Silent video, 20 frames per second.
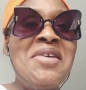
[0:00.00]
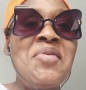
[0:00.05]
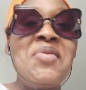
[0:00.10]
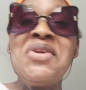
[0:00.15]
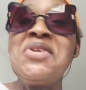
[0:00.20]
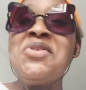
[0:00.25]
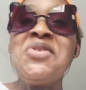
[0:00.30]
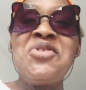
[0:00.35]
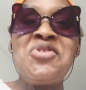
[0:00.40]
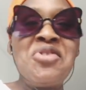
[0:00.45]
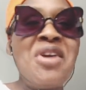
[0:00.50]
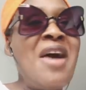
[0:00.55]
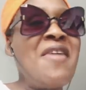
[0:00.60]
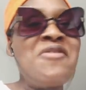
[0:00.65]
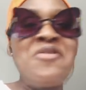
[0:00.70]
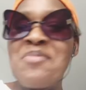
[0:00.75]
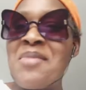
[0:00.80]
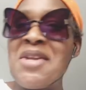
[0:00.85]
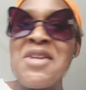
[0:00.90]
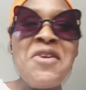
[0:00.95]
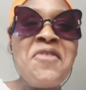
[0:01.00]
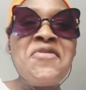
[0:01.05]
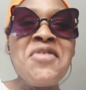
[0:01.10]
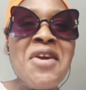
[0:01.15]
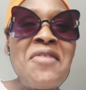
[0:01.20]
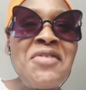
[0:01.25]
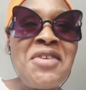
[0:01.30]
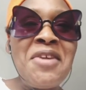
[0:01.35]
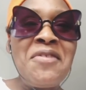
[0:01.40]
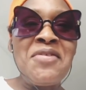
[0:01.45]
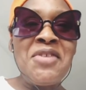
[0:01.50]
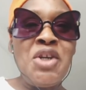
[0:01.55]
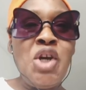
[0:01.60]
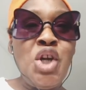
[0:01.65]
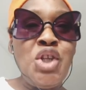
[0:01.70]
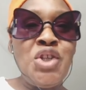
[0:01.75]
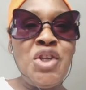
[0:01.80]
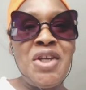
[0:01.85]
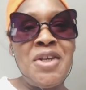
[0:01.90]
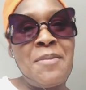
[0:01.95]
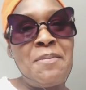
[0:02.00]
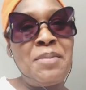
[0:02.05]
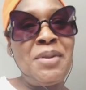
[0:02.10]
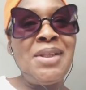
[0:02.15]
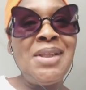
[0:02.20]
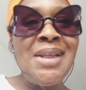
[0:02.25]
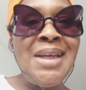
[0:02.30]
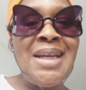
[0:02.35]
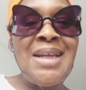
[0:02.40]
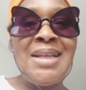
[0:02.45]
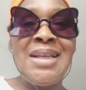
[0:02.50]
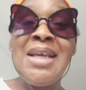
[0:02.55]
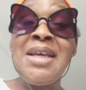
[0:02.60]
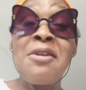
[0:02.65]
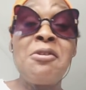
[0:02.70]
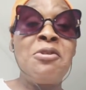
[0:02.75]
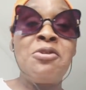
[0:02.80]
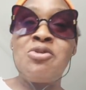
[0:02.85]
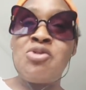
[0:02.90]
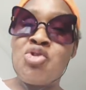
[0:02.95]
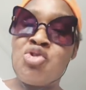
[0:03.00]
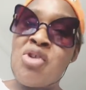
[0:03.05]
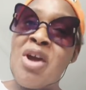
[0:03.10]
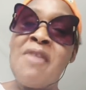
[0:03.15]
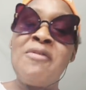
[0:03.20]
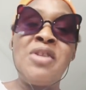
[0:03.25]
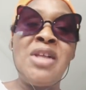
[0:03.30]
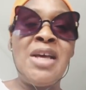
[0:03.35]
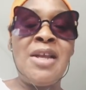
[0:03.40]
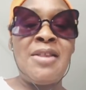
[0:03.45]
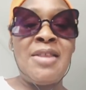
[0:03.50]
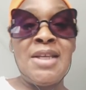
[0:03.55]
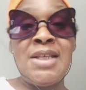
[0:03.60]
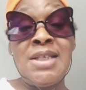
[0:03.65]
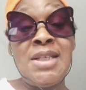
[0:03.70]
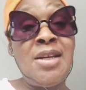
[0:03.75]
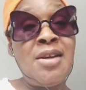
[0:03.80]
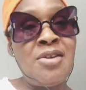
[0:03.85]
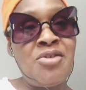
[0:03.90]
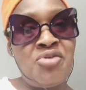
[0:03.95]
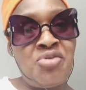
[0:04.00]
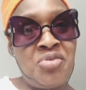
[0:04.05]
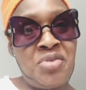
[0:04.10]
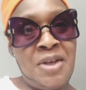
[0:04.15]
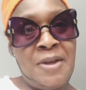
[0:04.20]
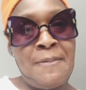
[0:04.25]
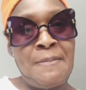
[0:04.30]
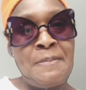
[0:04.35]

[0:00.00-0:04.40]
When you travel, many of you have not even gotten on a plane, let alone travel out of this country.